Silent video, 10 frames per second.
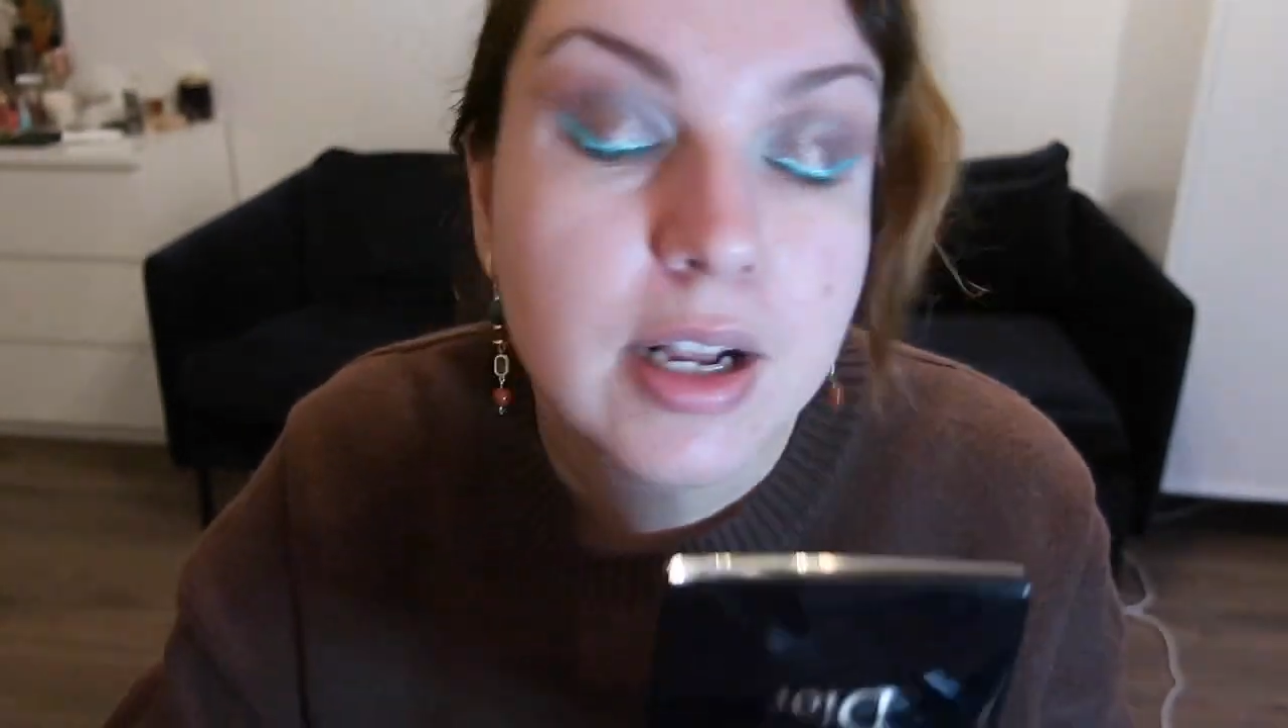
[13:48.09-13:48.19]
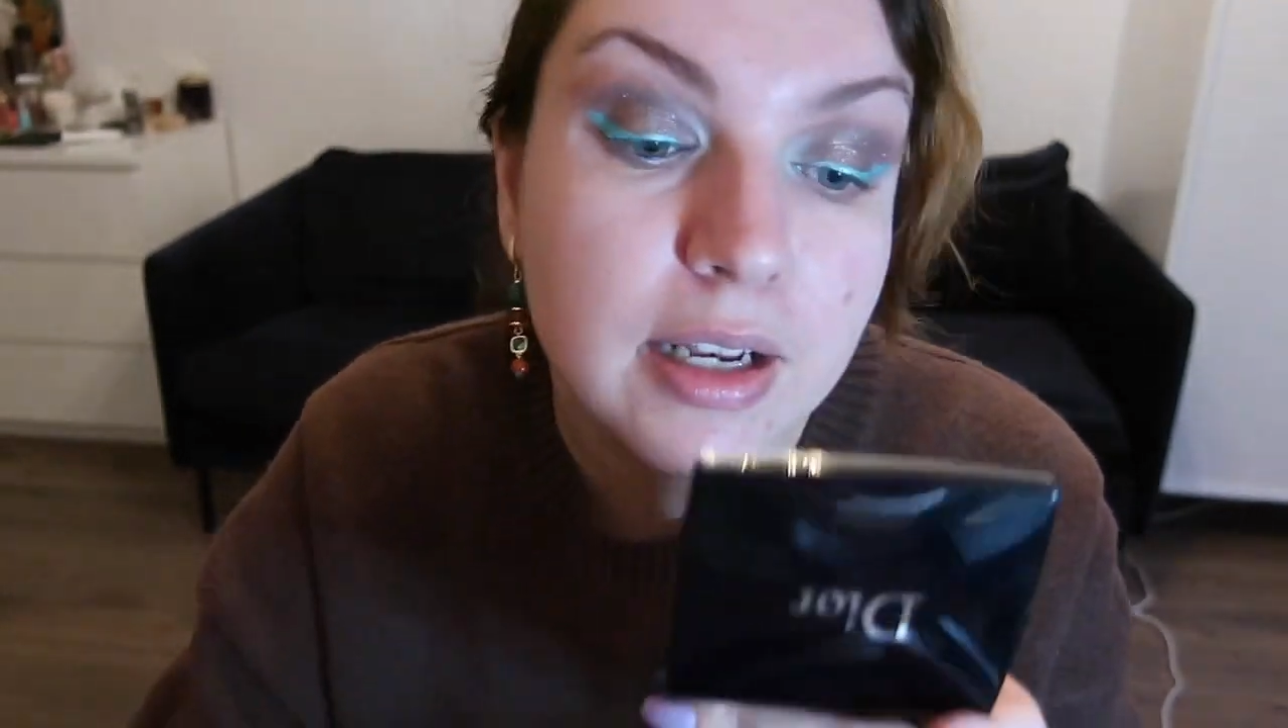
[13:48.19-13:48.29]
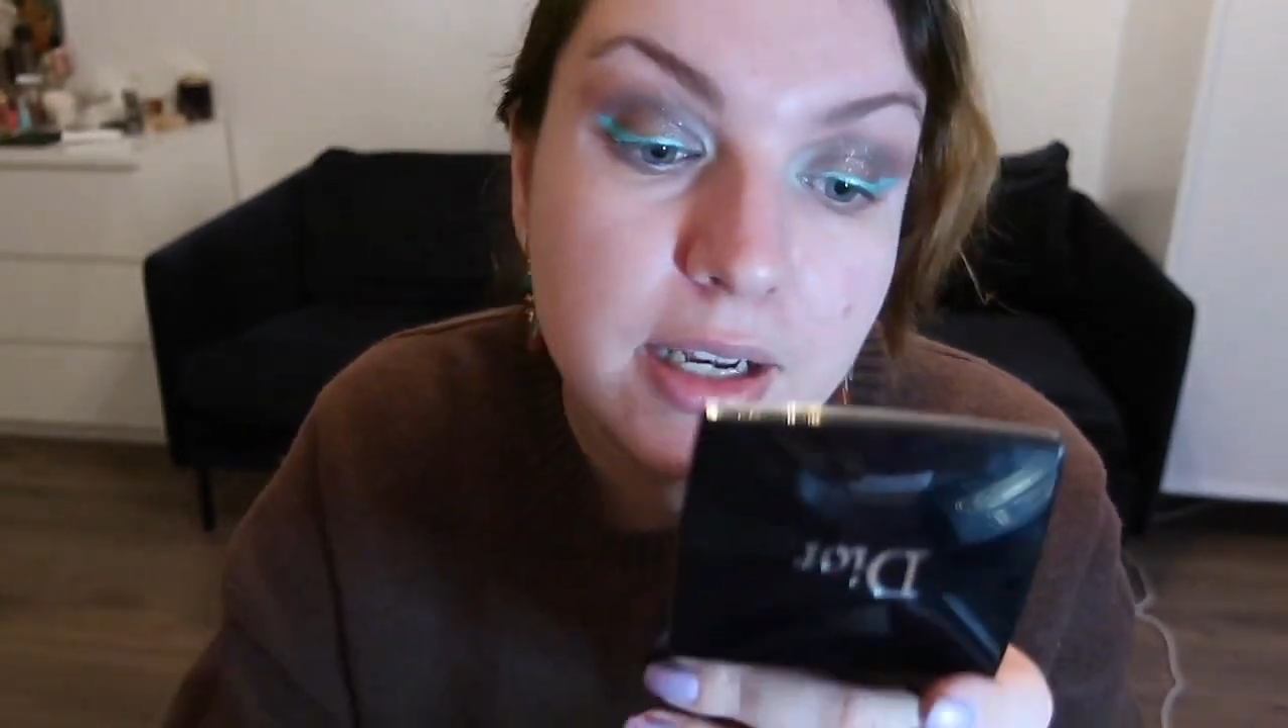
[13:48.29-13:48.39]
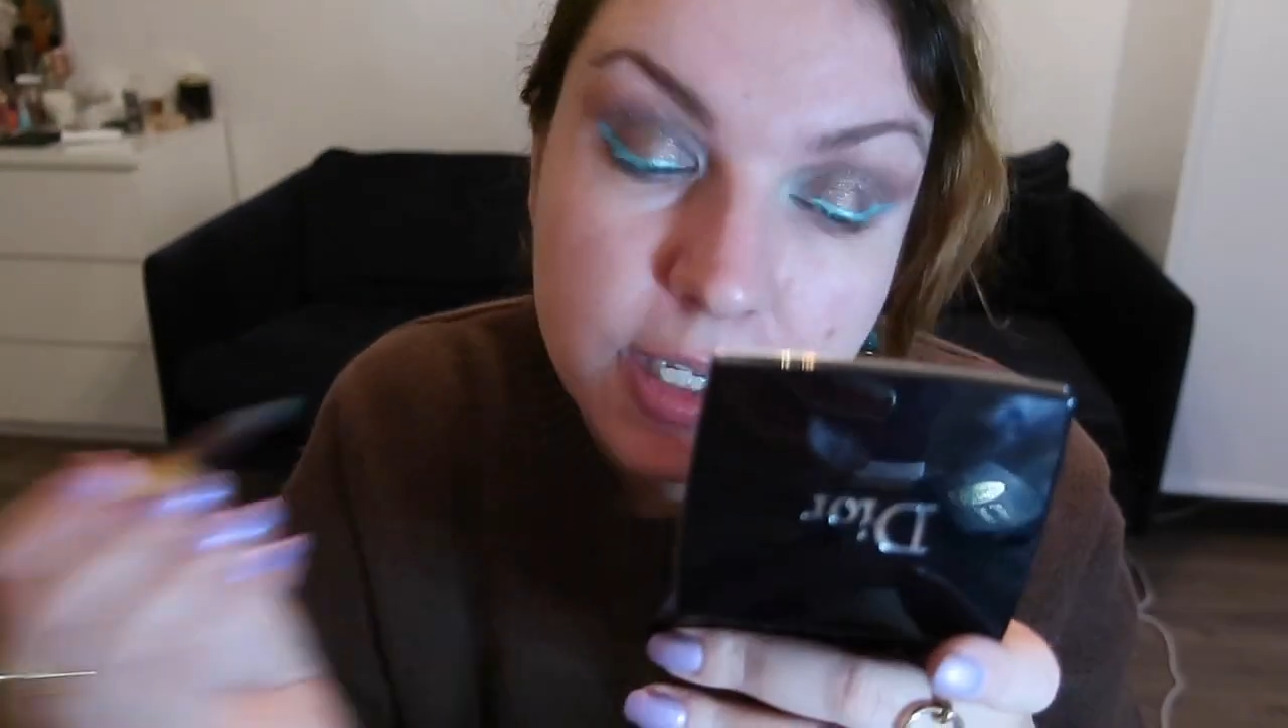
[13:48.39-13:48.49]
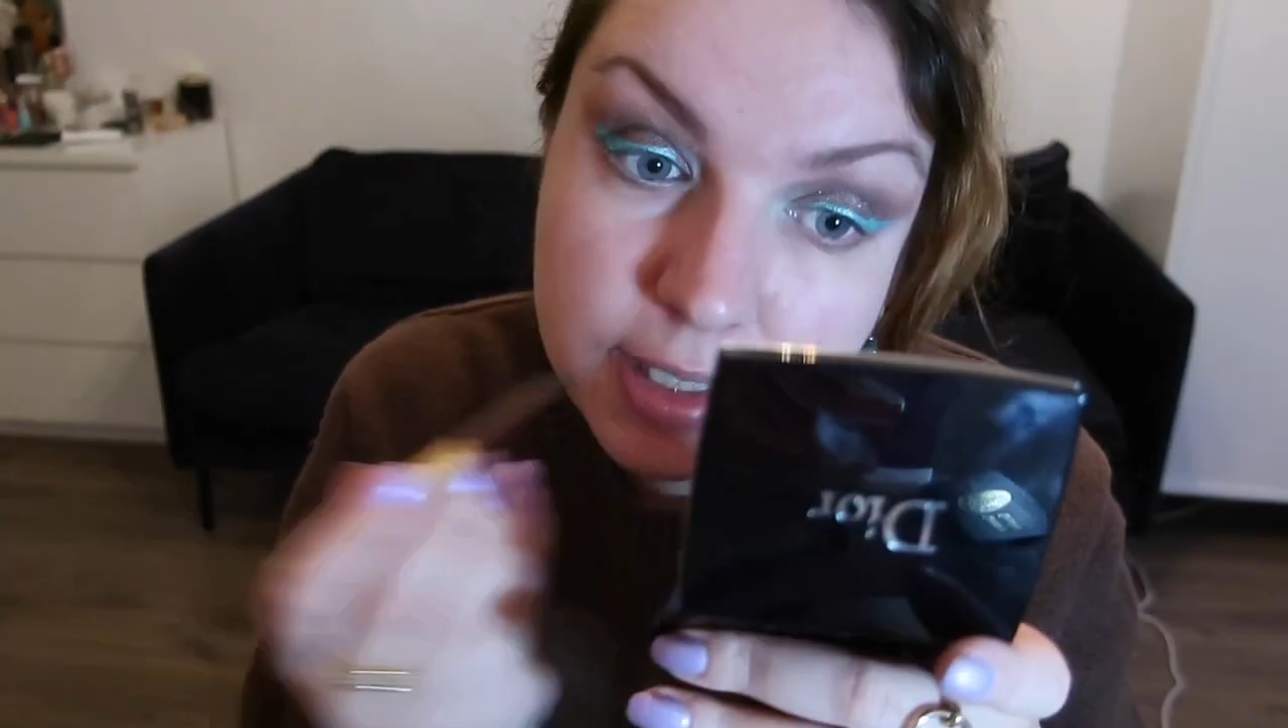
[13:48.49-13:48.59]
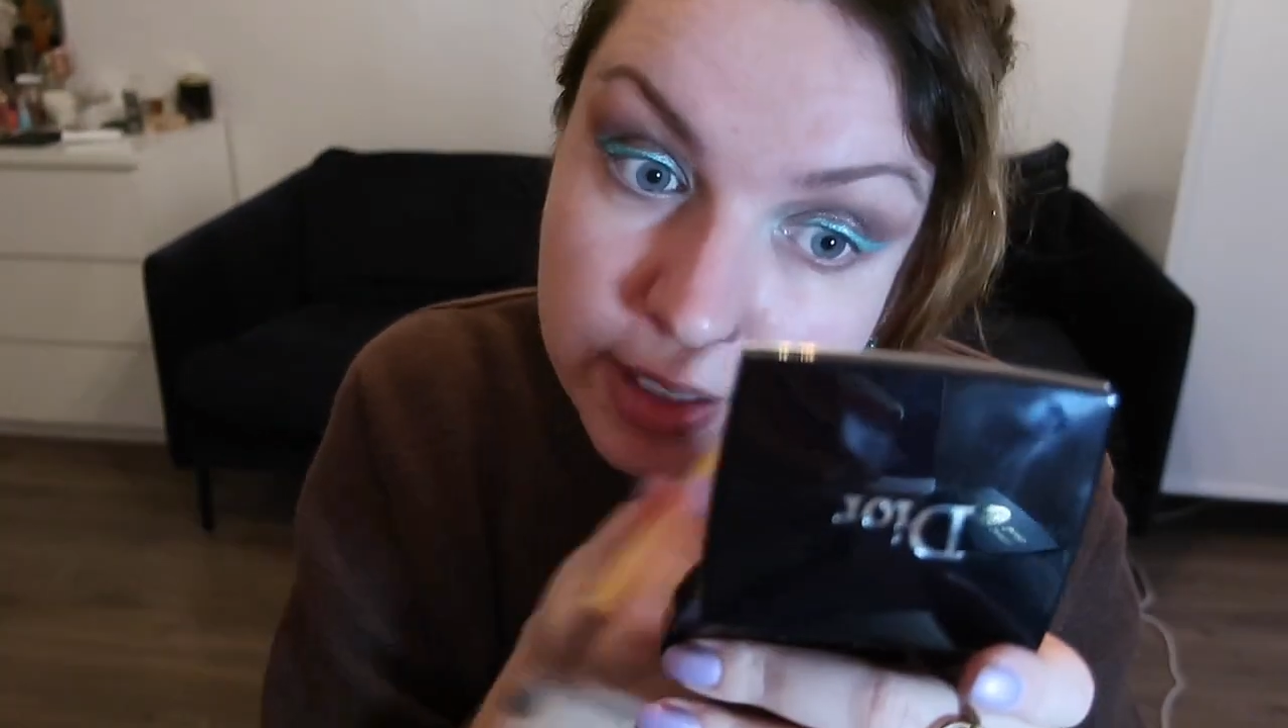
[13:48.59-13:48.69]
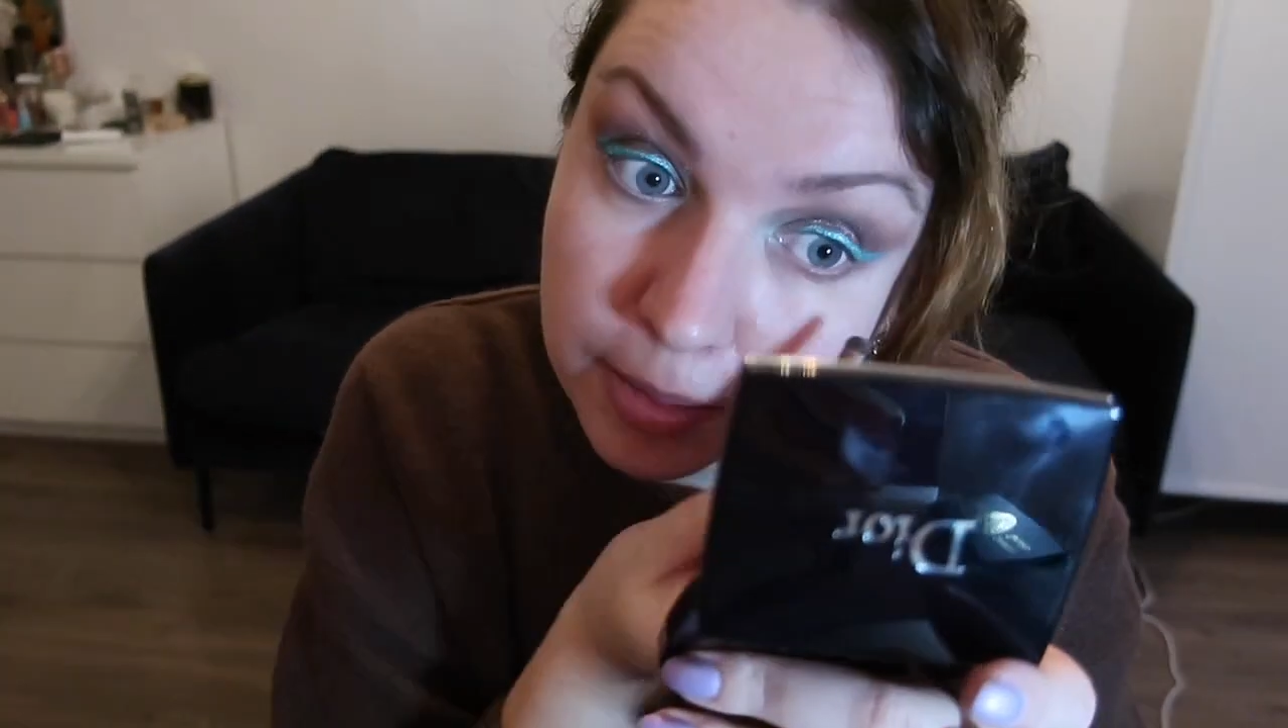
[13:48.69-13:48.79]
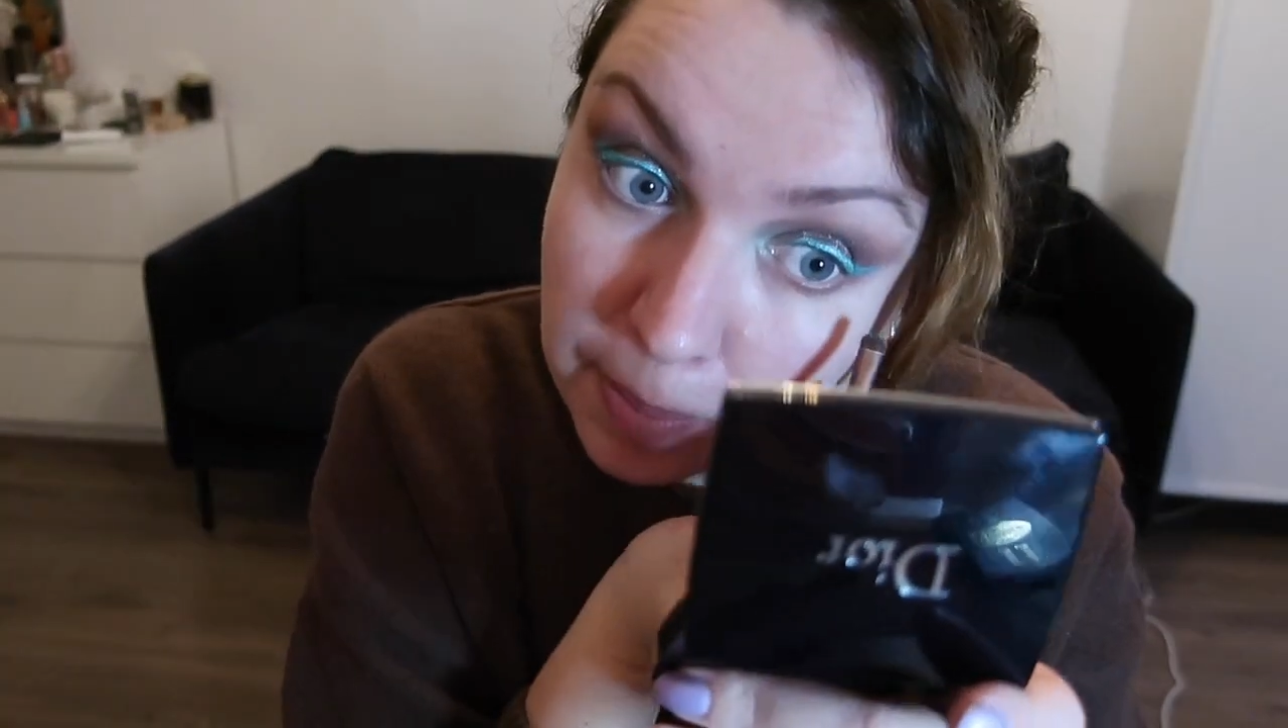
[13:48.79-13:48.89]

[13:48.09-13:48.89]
little